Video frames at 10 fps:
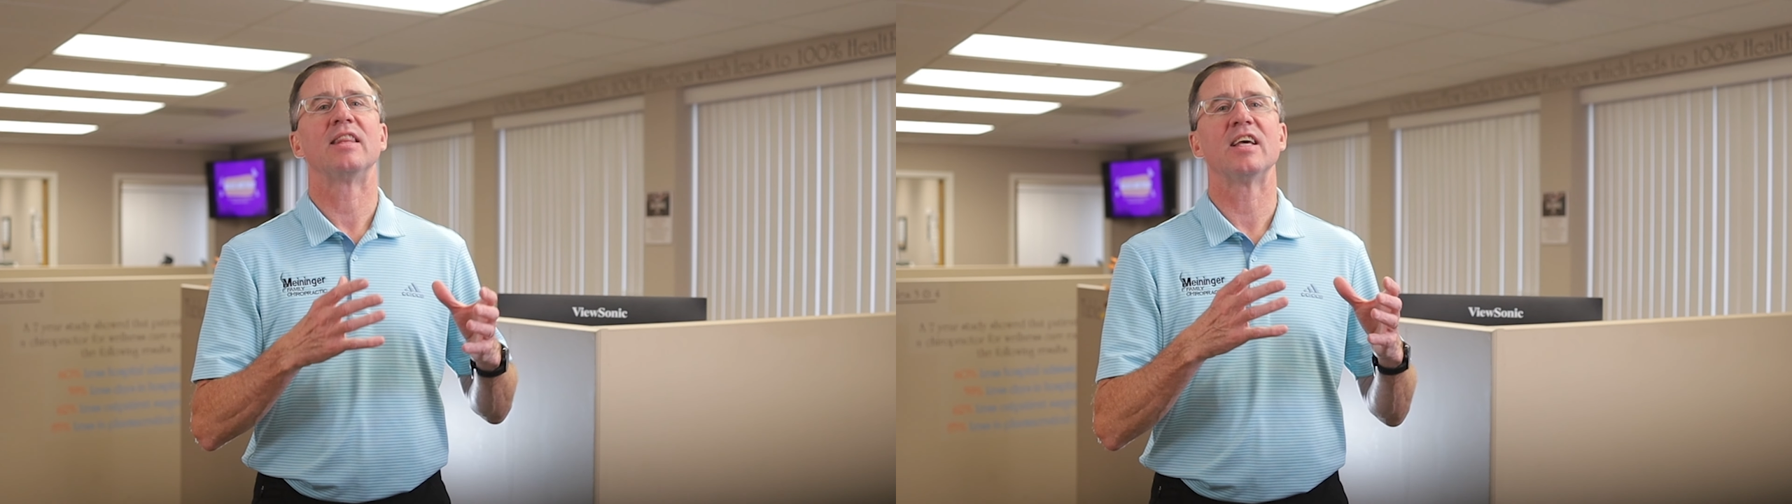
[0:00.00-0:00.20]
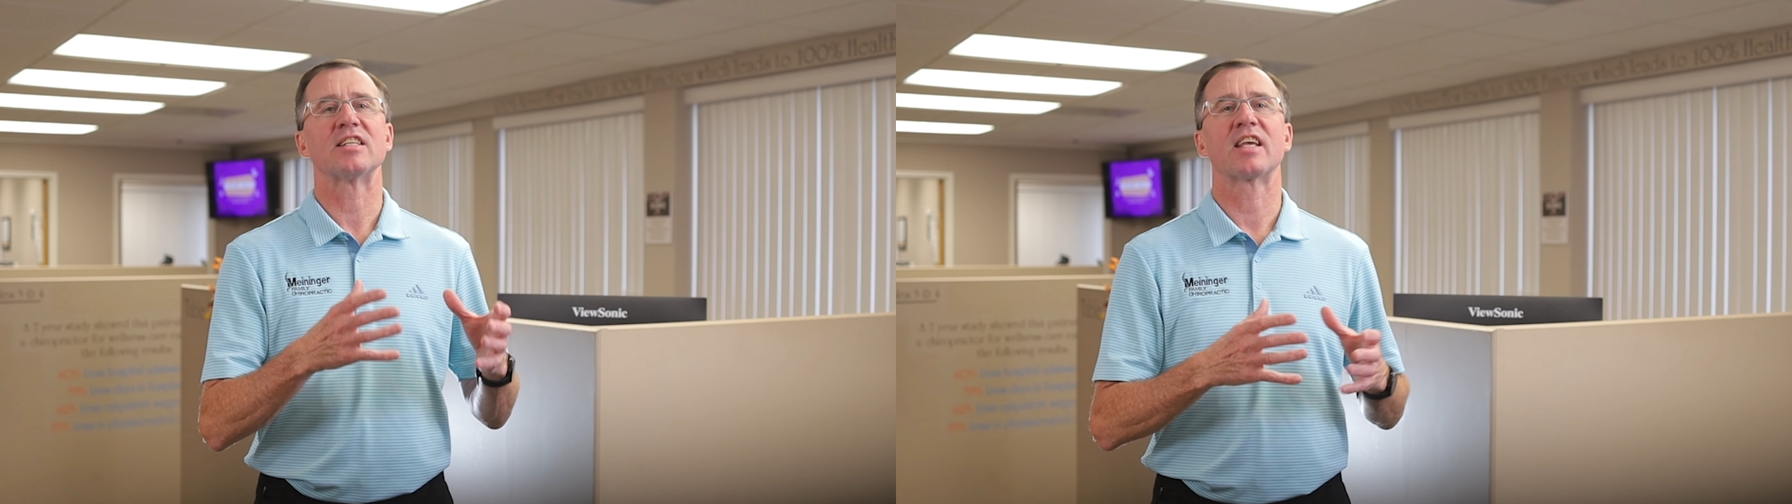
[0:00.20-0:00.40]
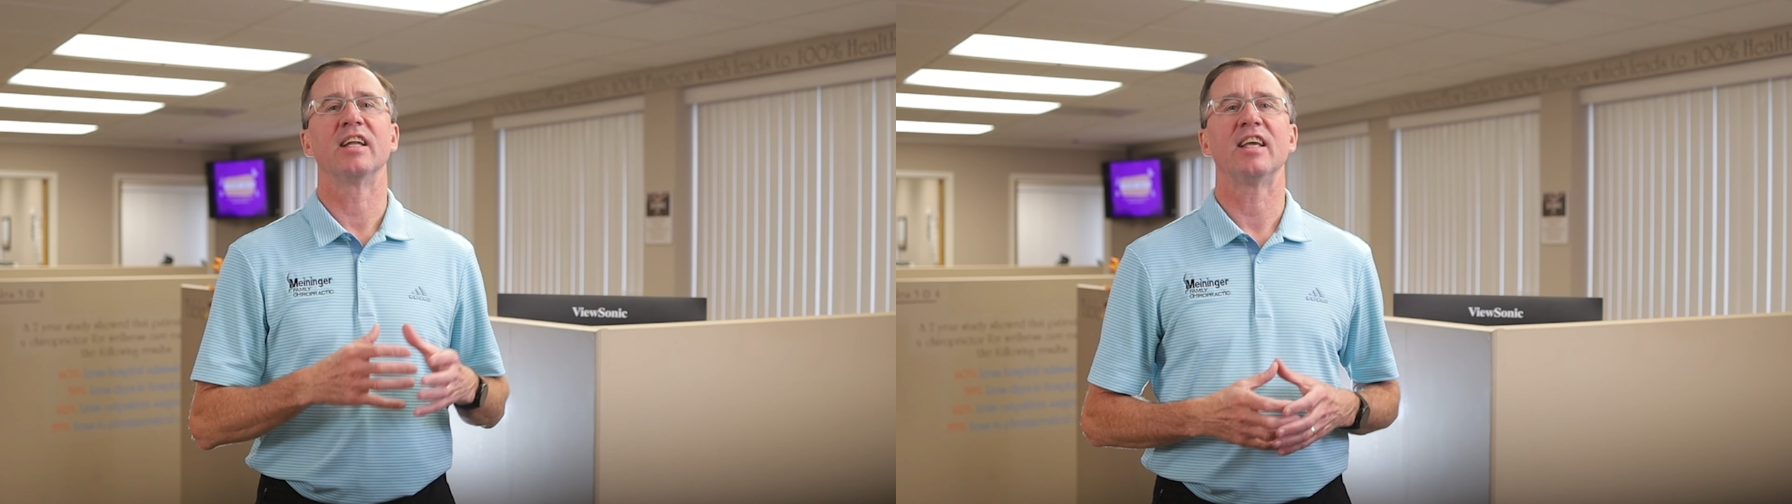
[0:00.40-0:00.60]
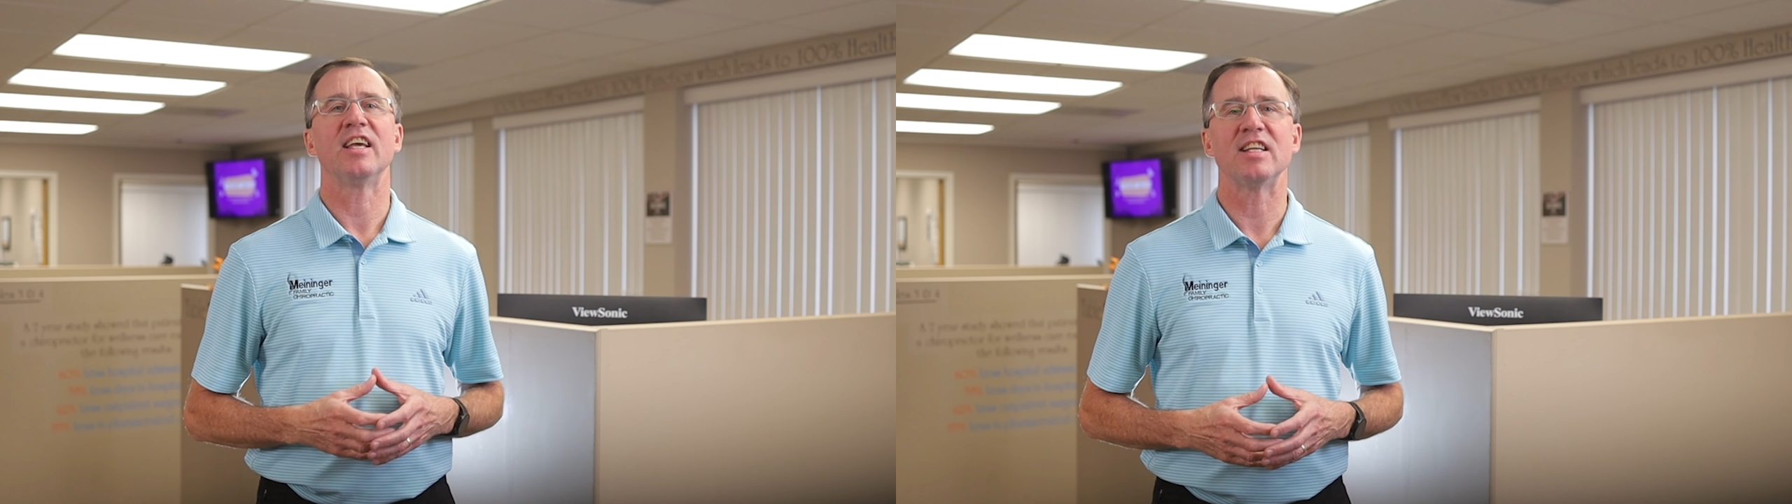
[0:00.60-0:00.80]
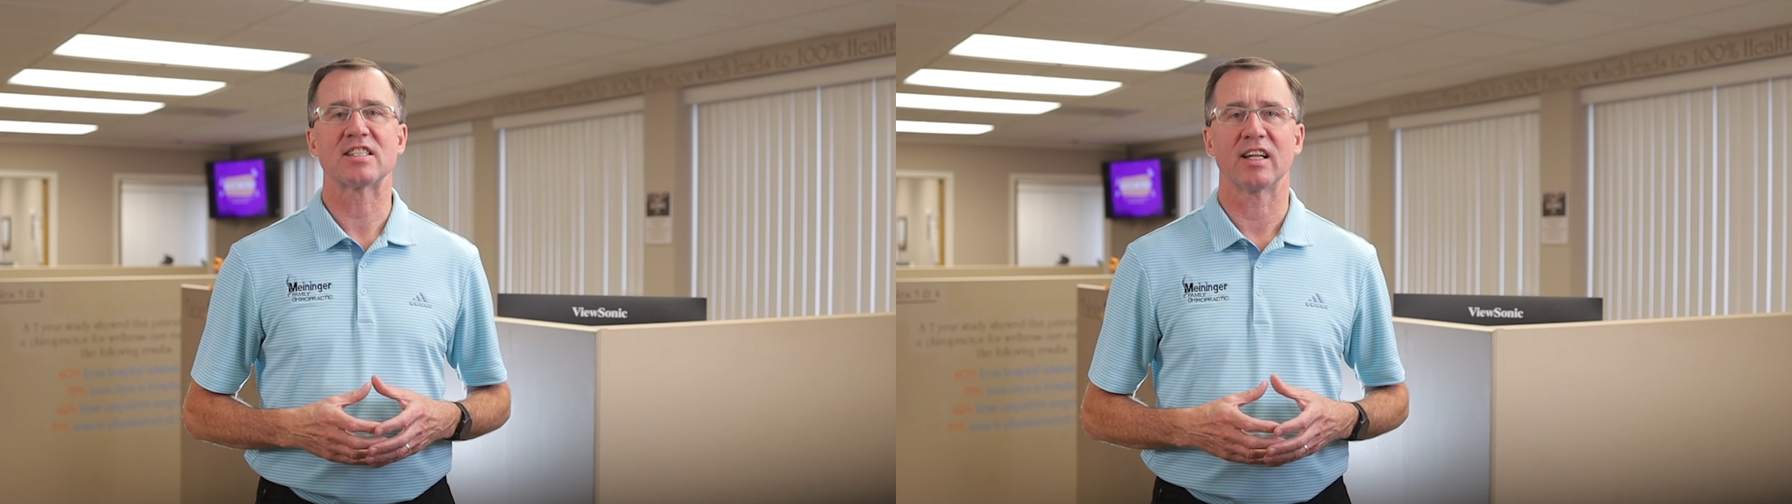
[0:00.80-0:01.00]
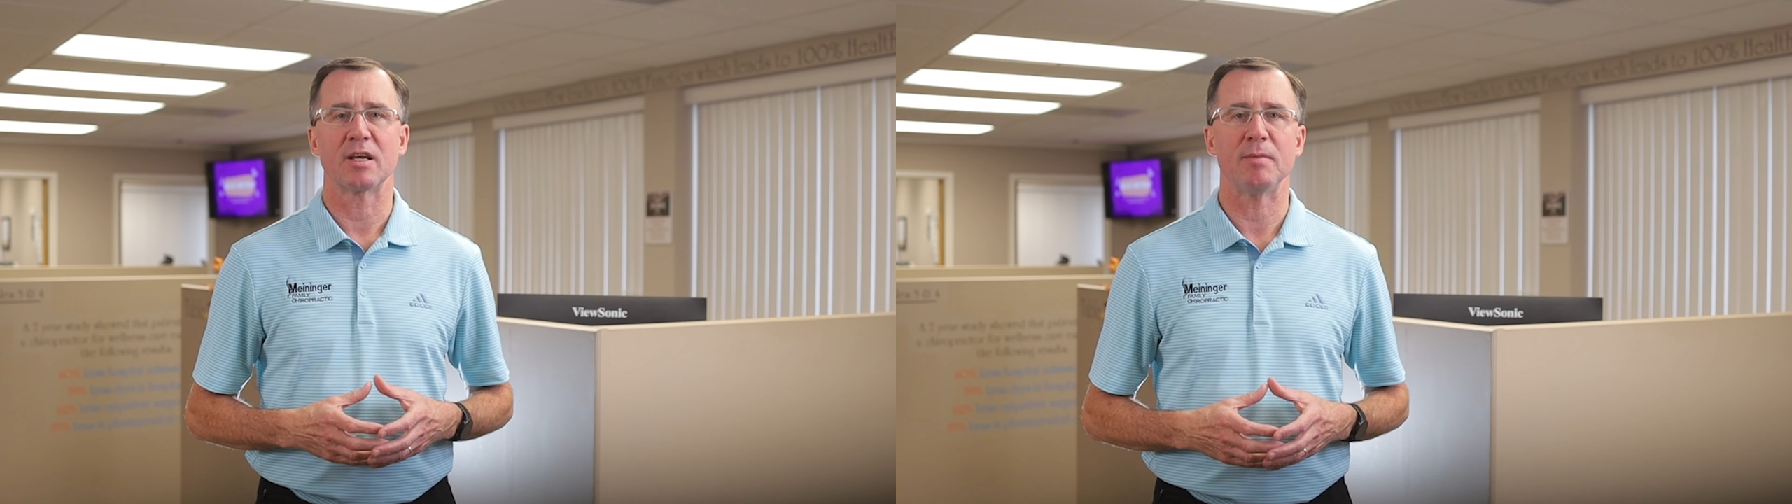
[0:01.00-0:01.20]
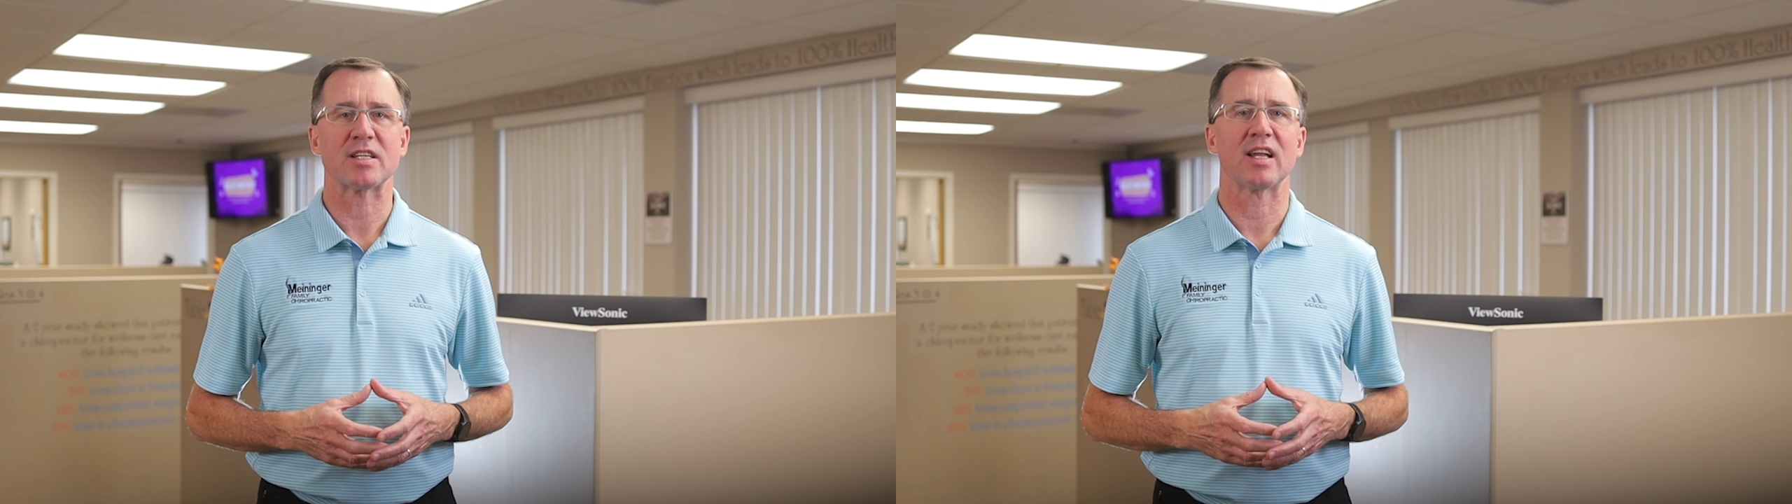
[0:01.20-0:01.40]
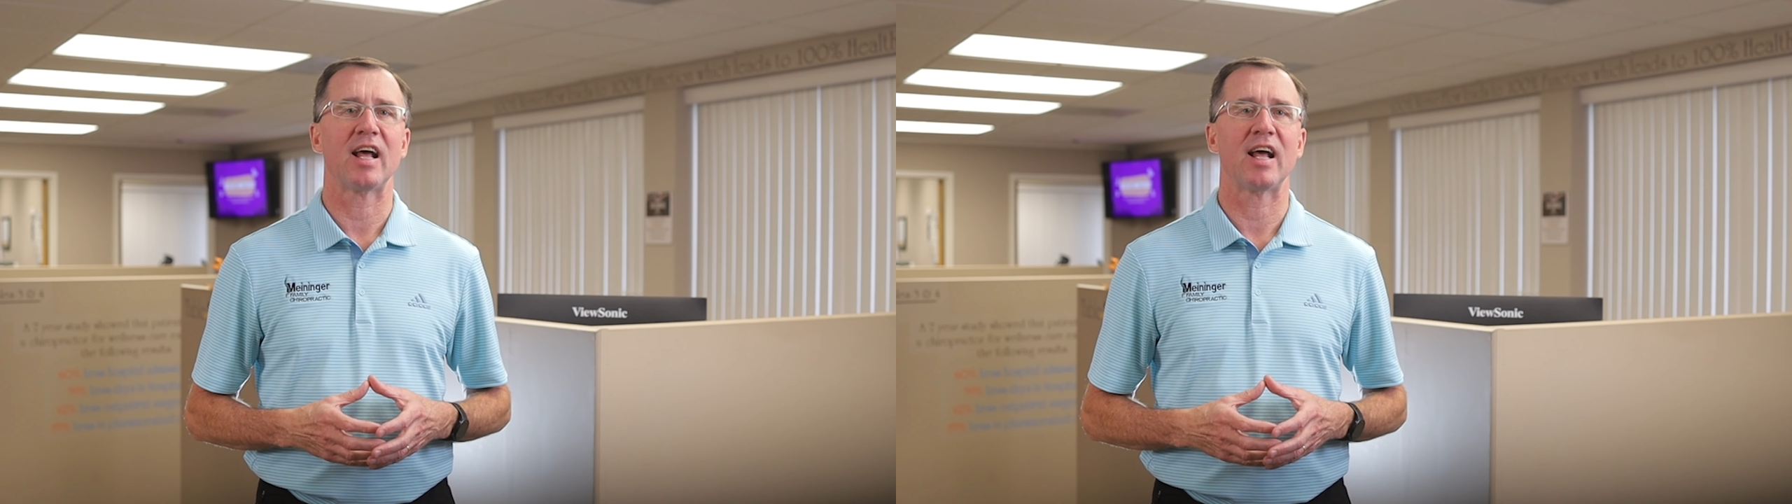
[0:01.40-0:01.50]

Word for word: And this can easily